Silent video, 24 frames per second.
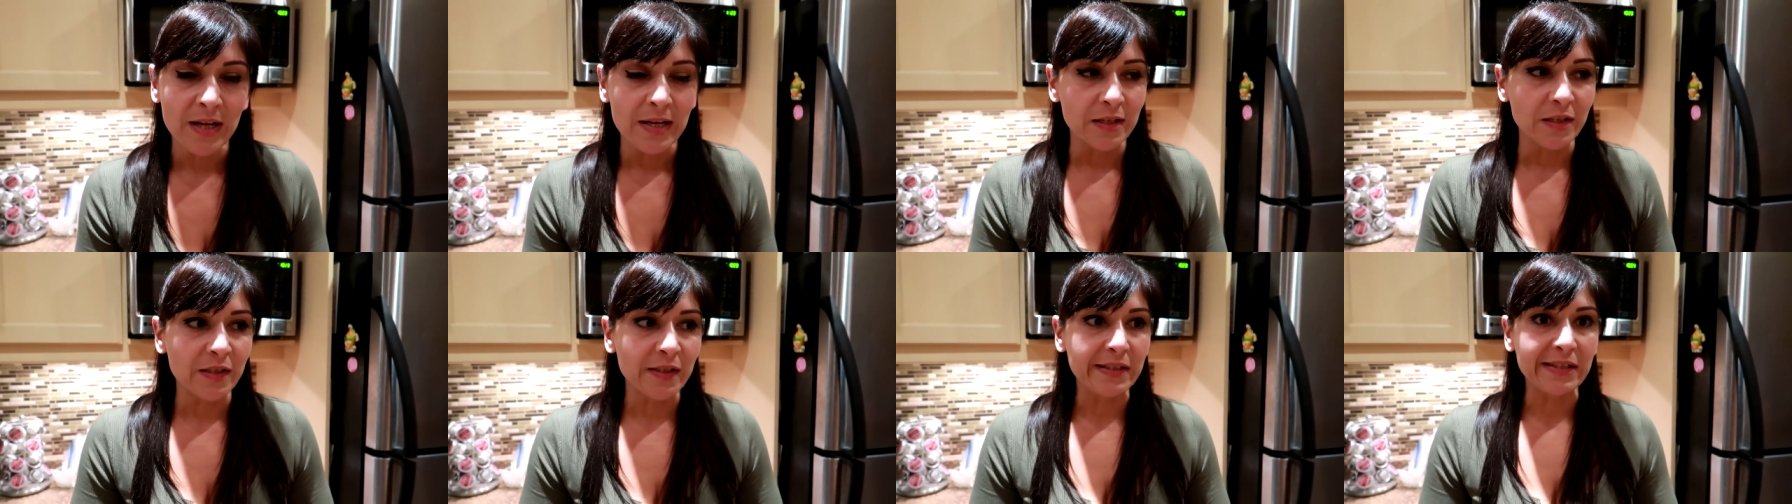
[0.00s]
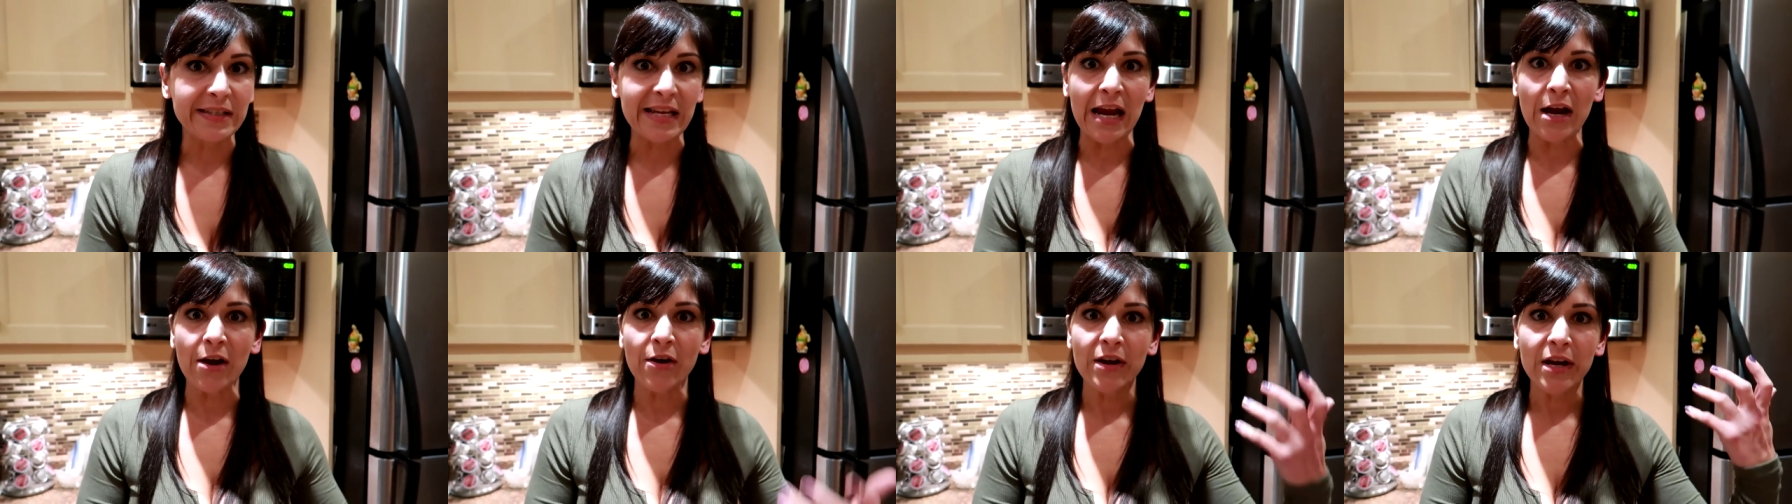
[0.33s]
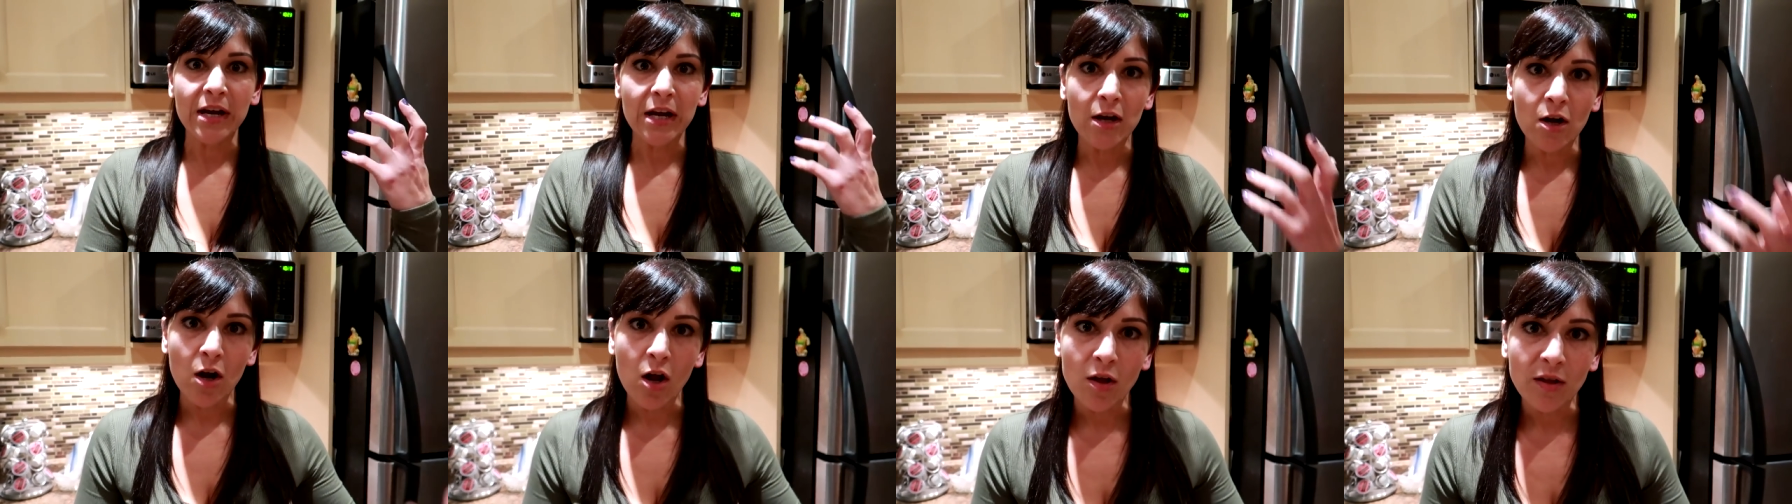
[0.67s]

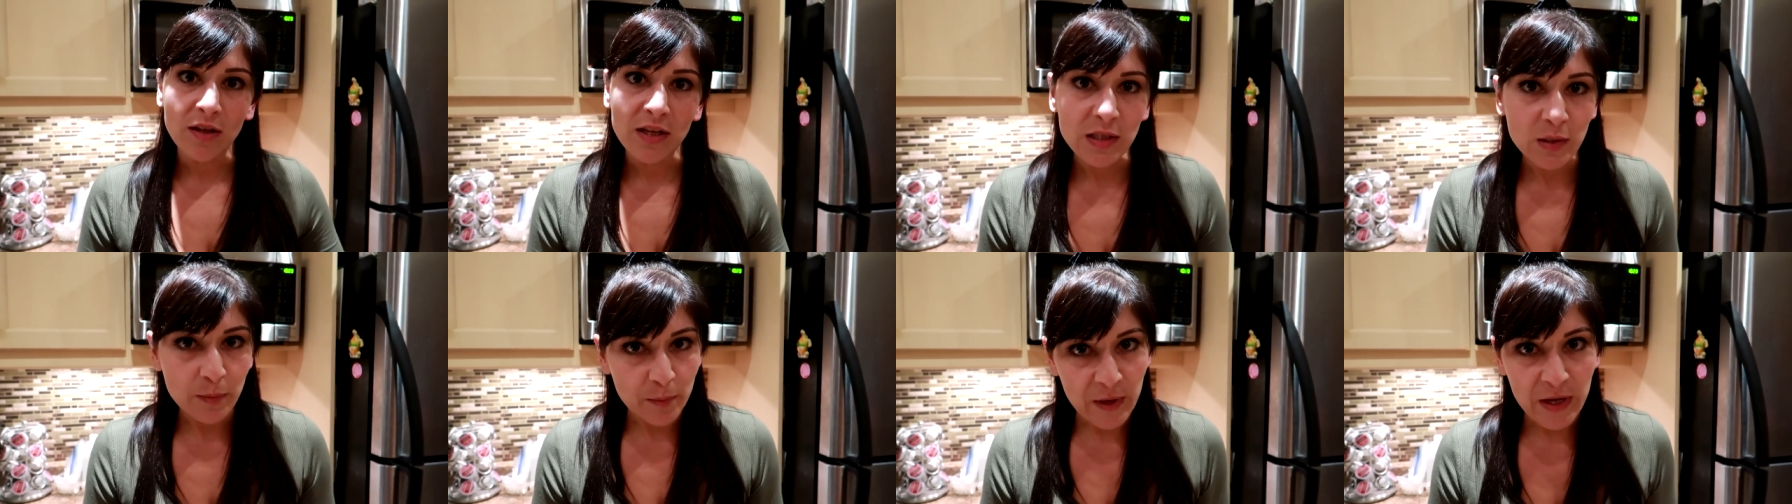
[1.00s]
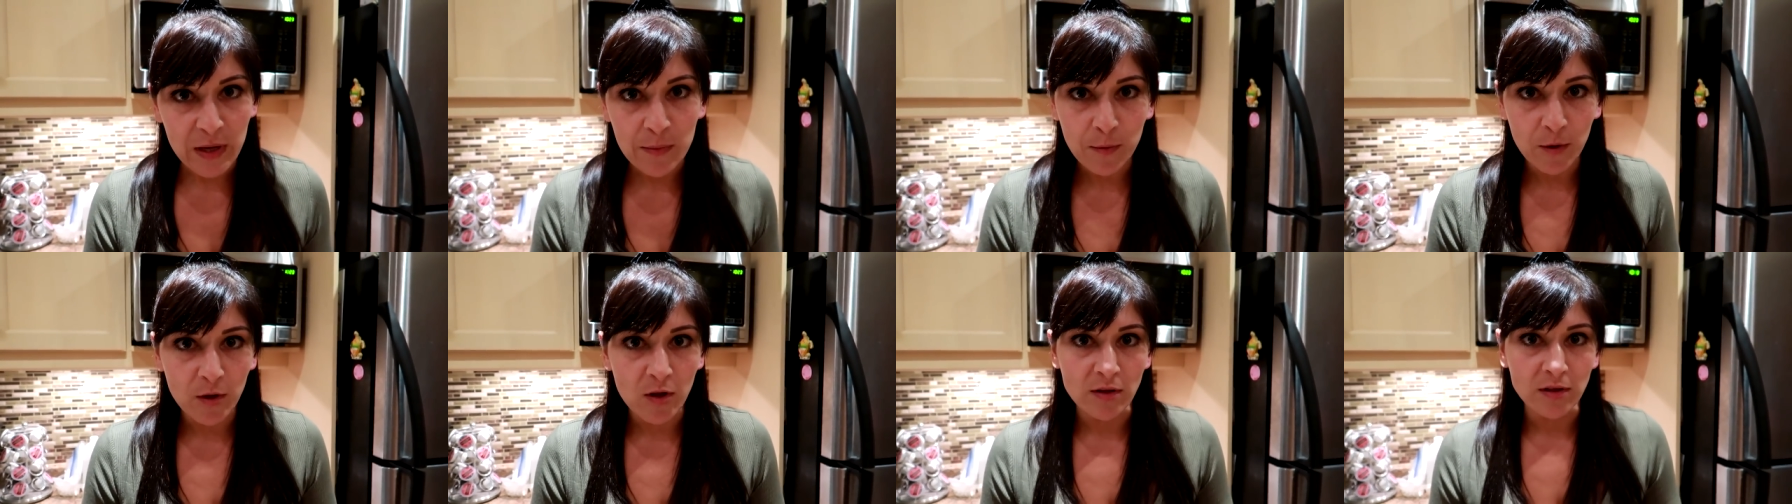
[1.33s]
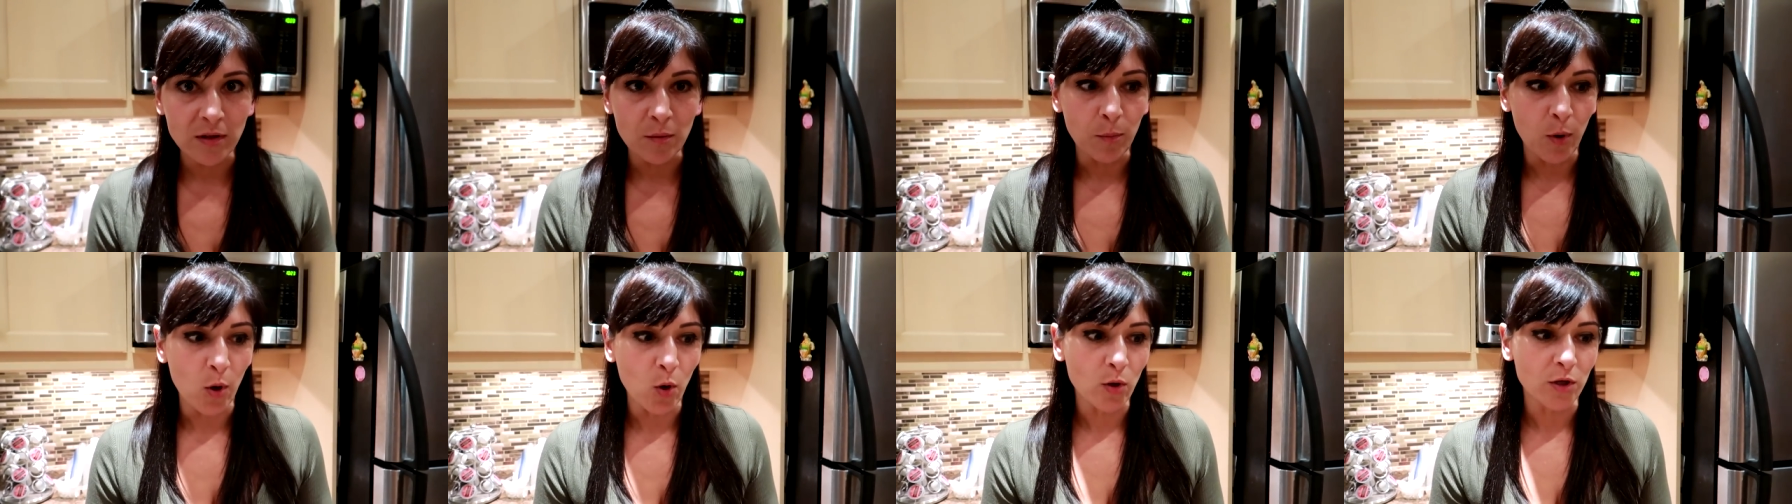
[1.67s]
staring at all these people on
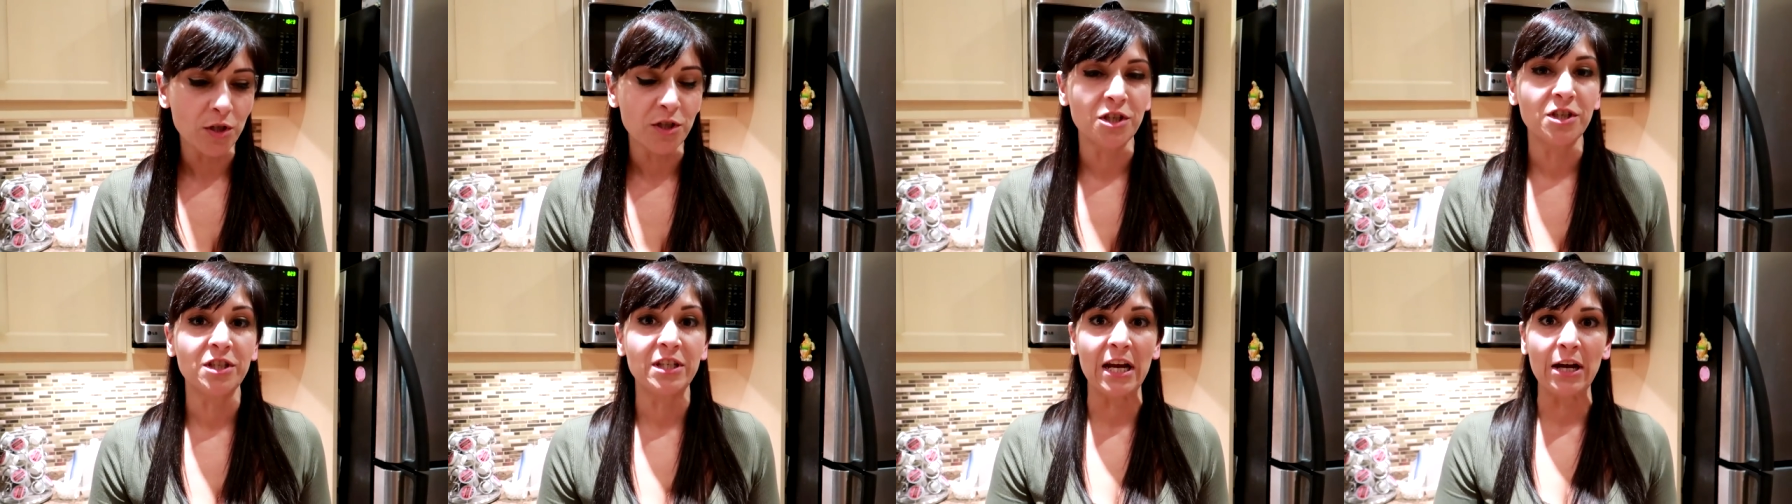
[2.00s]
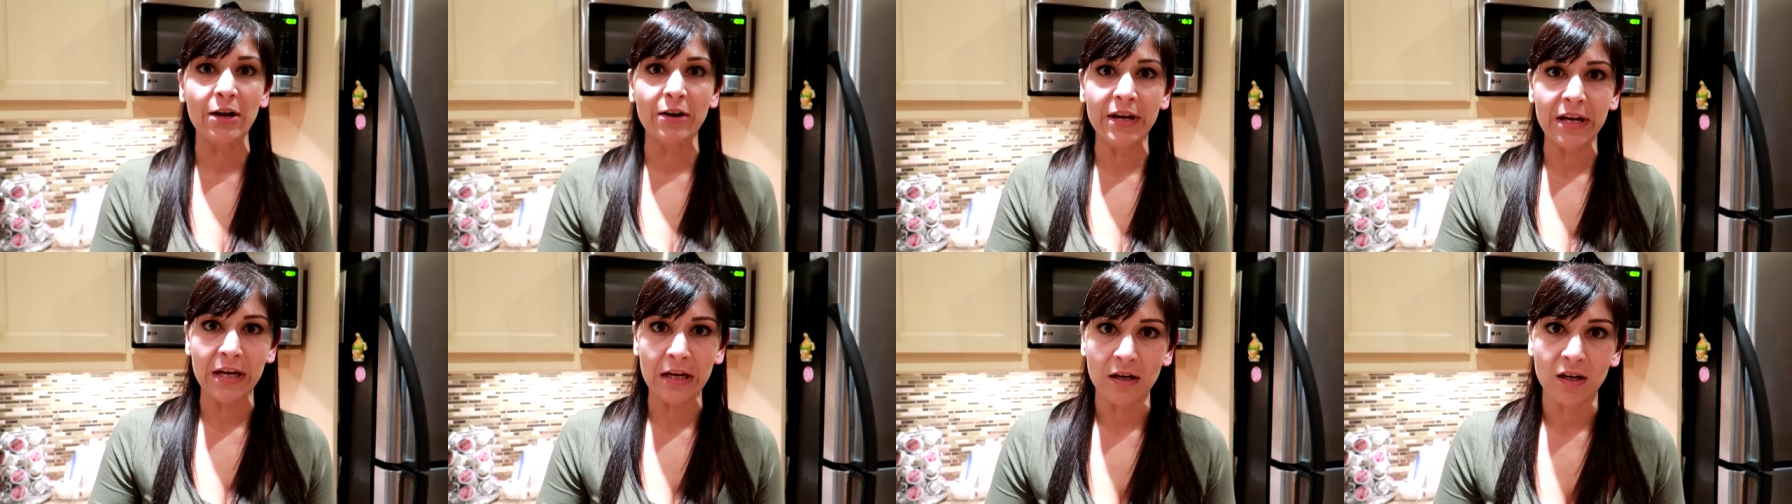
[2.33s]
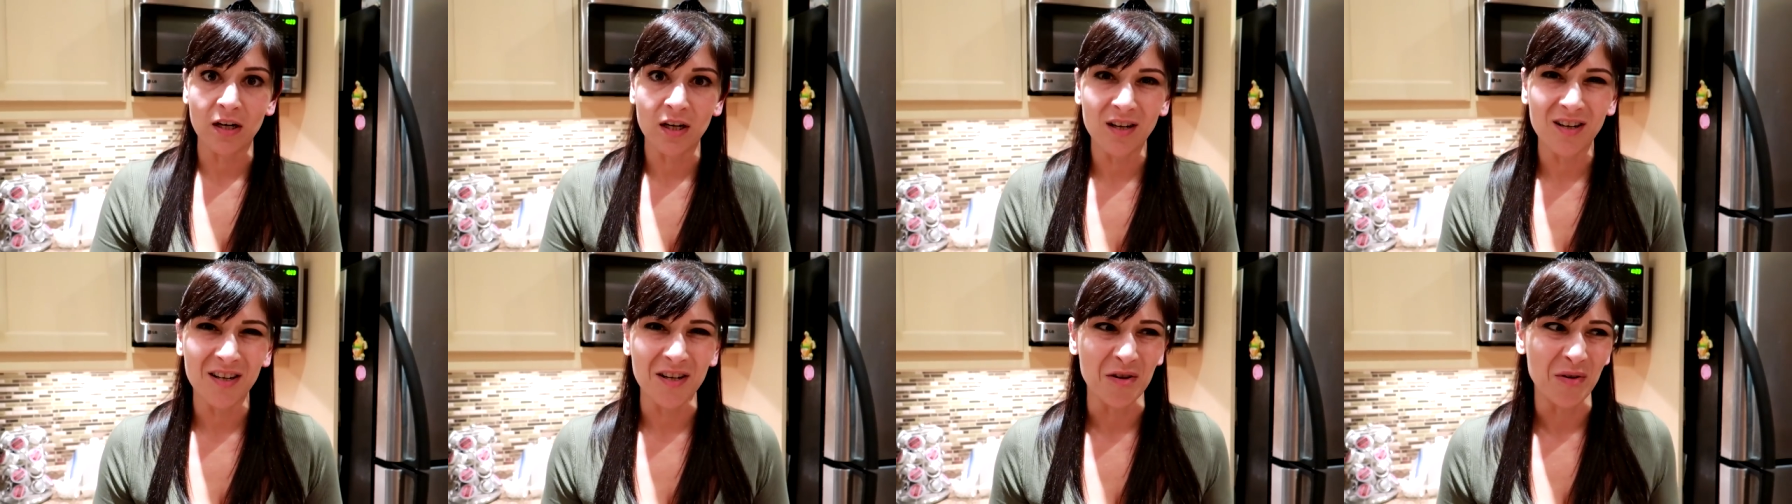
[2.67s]
the porch, staring at
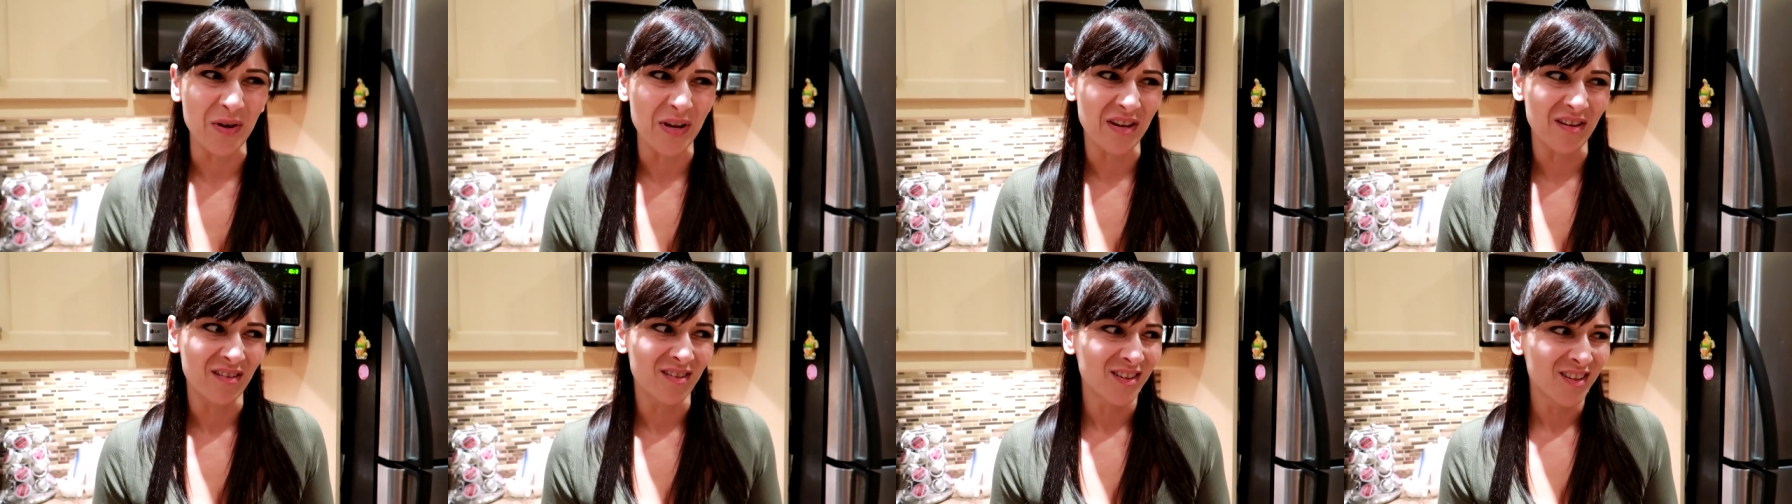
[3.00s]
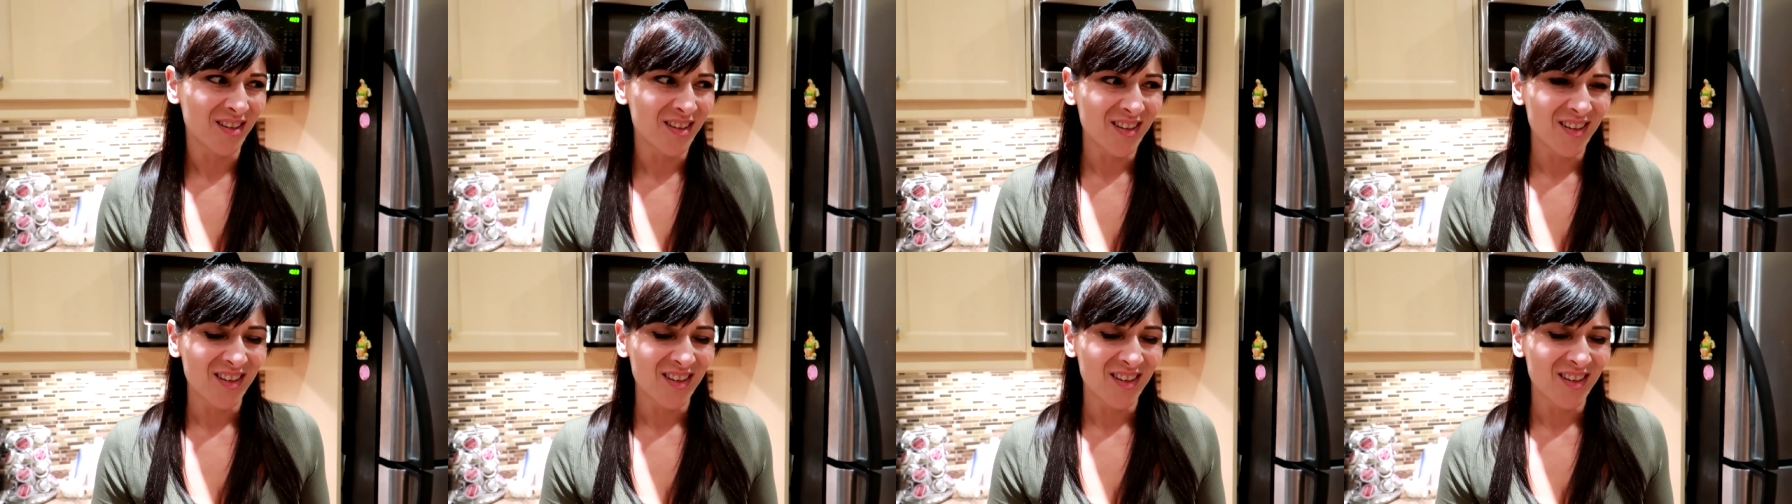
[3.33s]
her going,